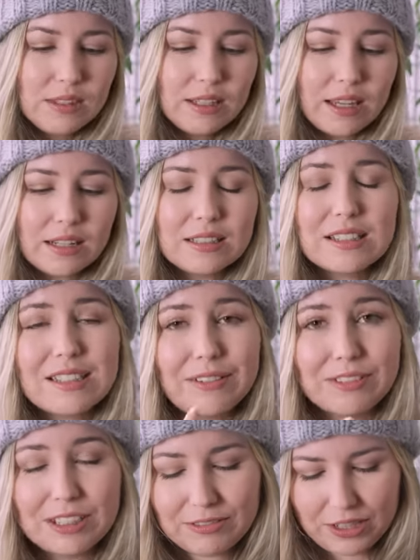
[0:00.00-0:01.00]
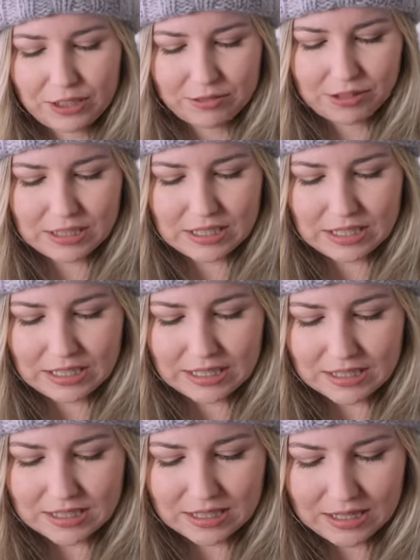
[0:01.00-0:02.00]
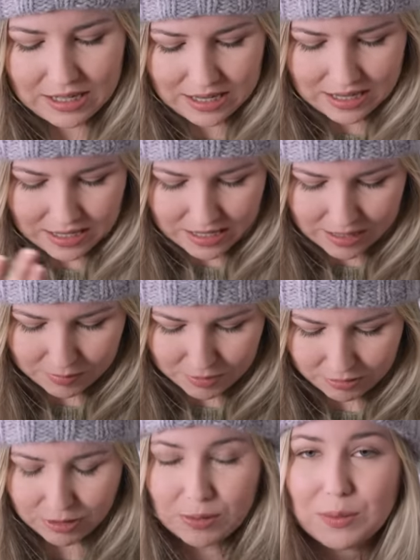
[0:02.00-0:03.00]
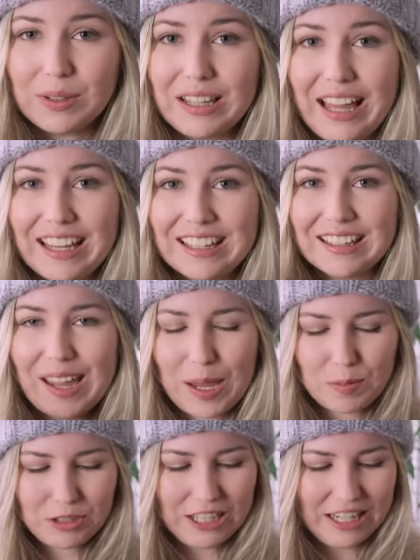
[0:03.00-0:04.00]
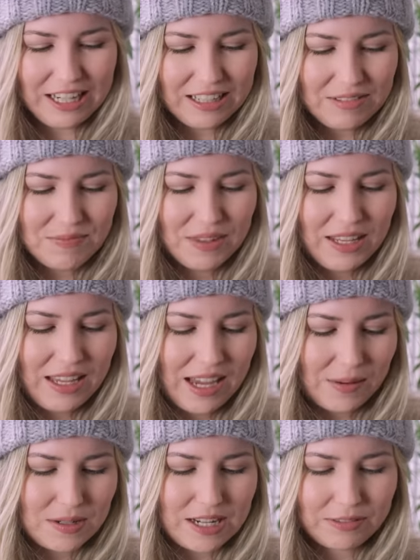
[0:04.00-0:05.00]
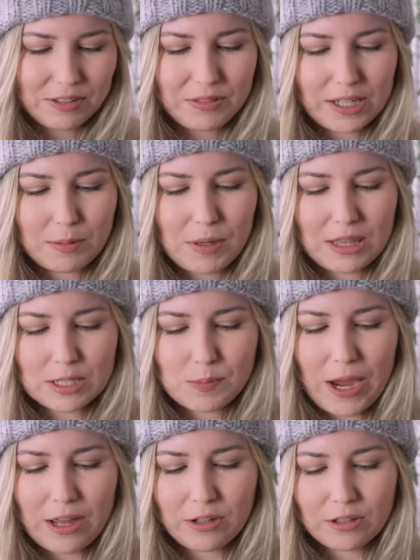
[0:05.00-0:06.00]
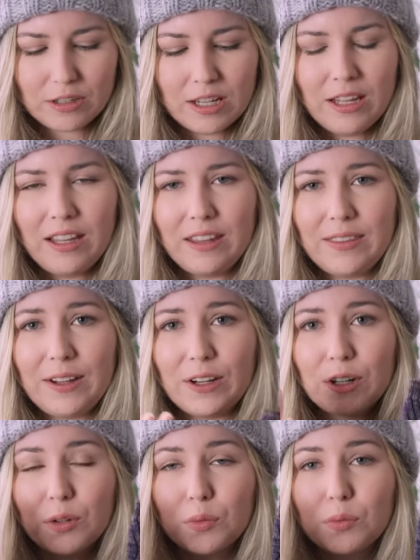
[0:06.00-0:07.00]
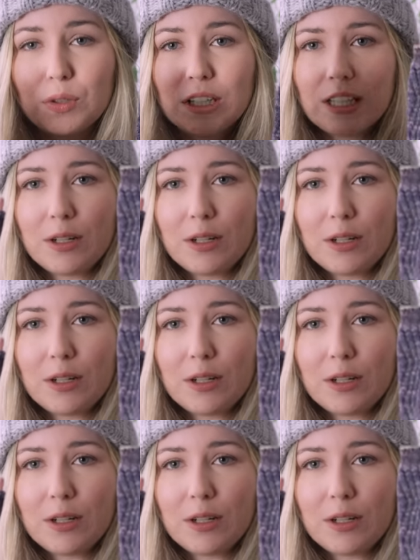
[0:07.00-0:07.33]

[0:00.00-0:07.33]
and it's definitely very fun to knit. Um, if you like cable knitting, I would definitely recommend this pattern. They're really